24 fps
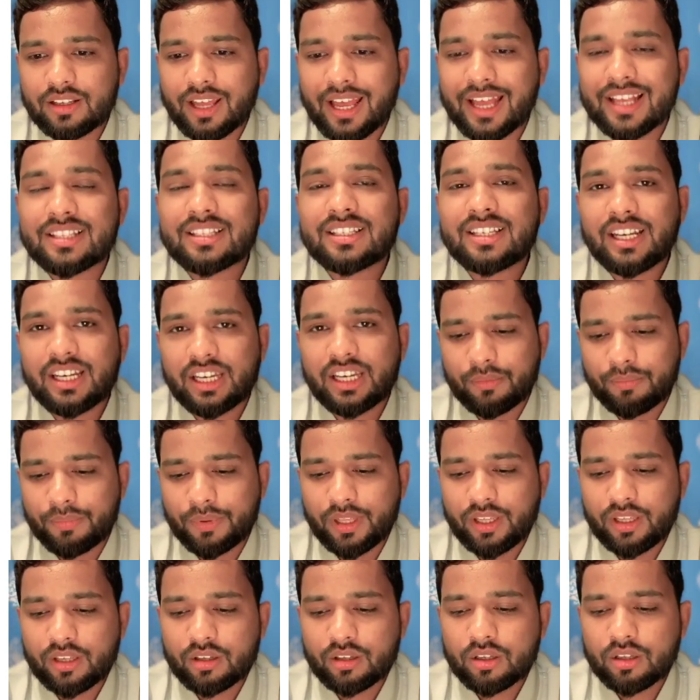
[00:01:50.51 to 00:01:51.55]

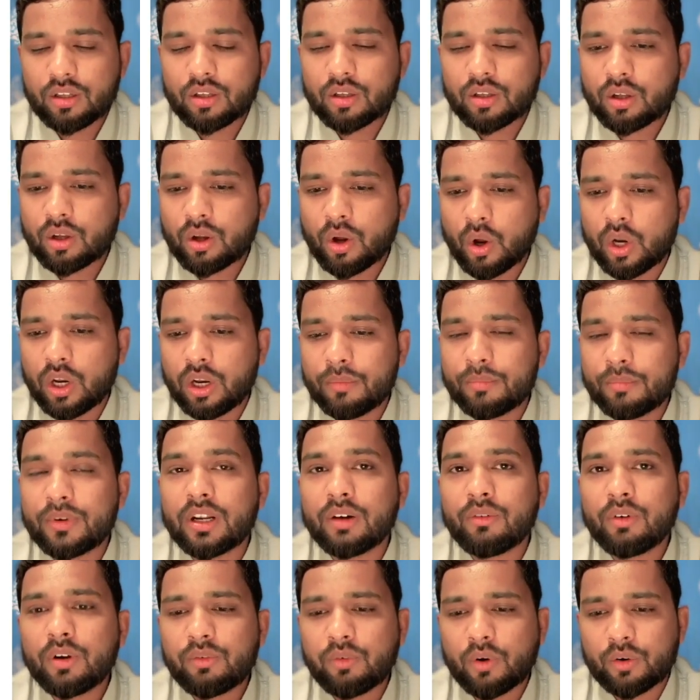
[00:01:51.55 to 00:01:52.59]

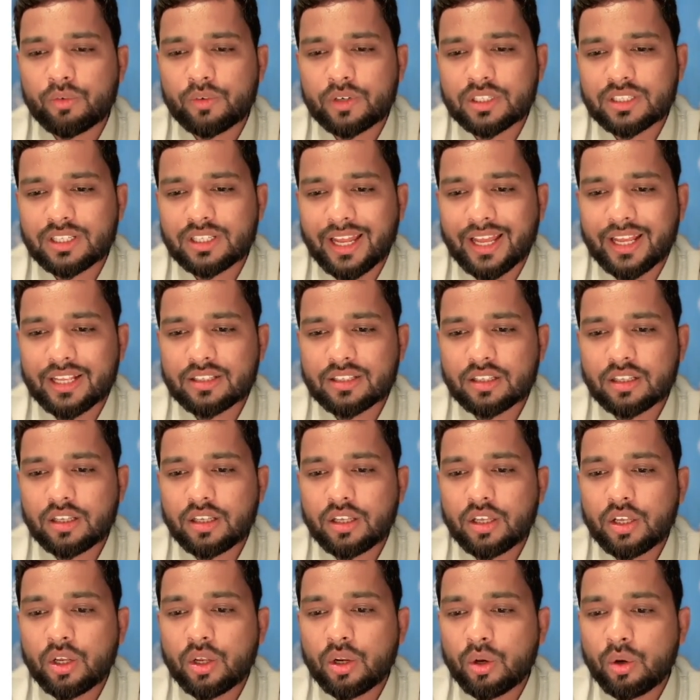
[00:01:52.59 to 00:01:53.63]

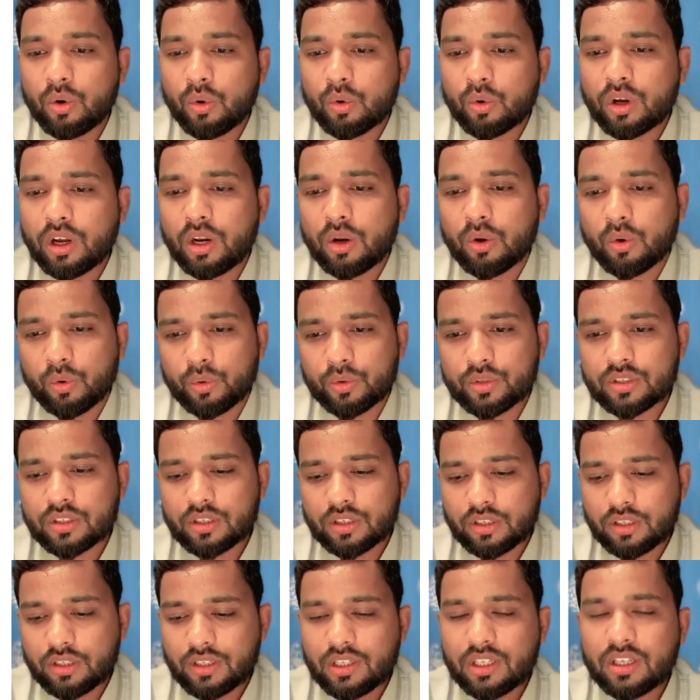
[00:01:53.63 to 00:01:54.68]

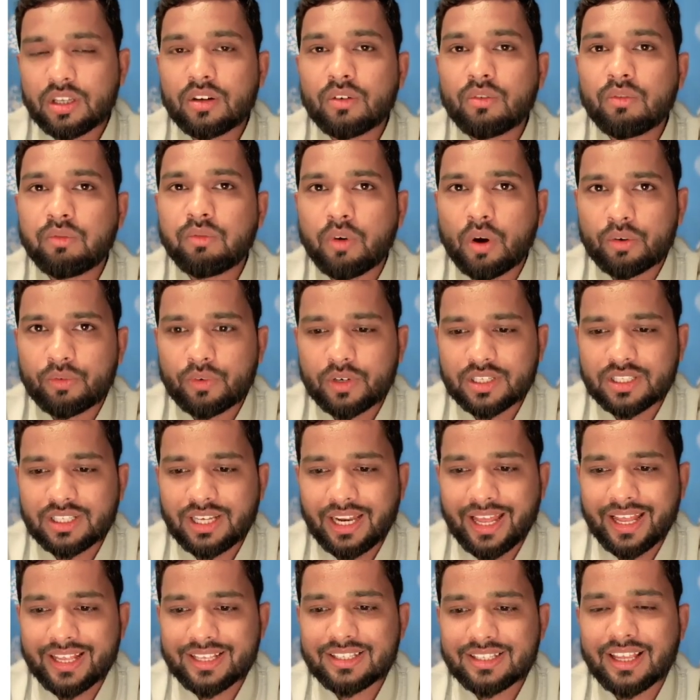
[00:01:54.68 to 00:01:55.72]
http://localhost/